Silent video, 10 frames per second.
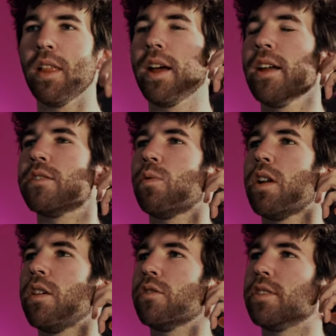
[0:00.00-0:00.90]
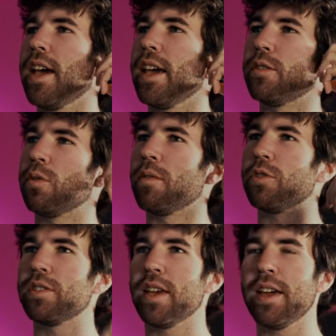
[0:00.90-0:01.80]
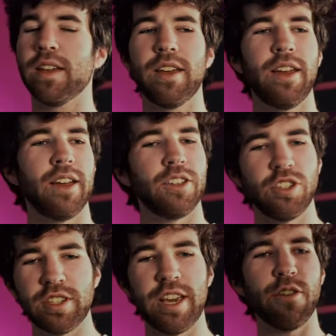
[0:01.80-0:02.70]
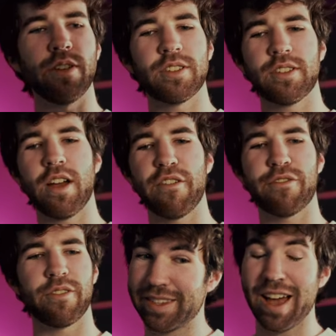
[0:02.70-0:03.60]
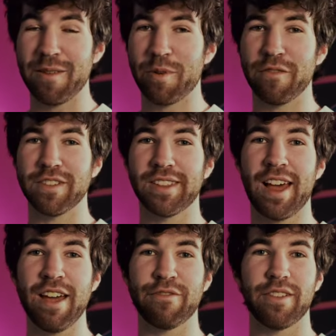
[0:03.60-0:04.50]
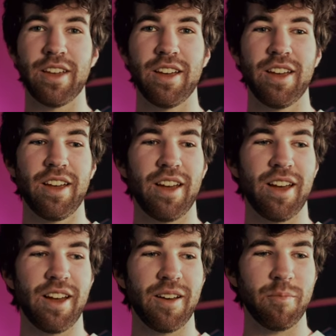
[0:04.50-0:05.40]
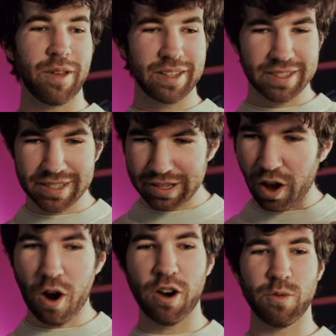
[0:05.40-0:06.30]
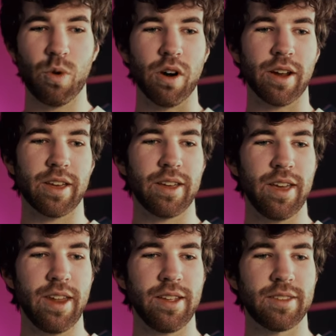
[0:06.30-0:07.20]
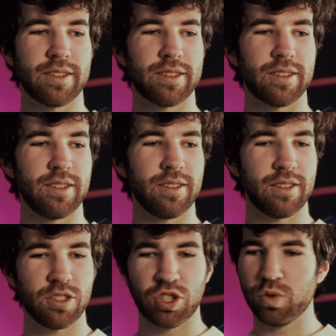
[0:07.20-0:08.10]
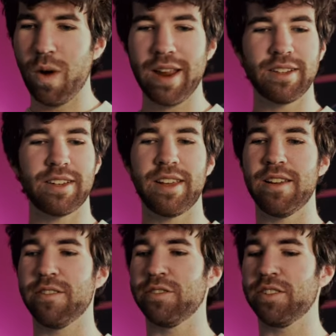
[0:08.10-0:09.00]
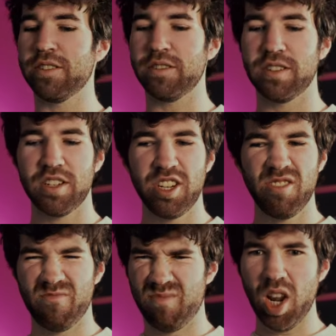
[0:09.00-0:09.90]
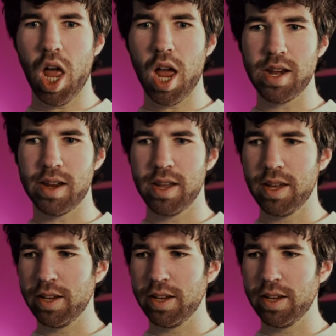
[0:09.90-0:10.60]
Like, it's one of those days where I'm just like, just hearing stuff. It's not a perfect life, um, but it's hard work, and it's sweat and tears and blood.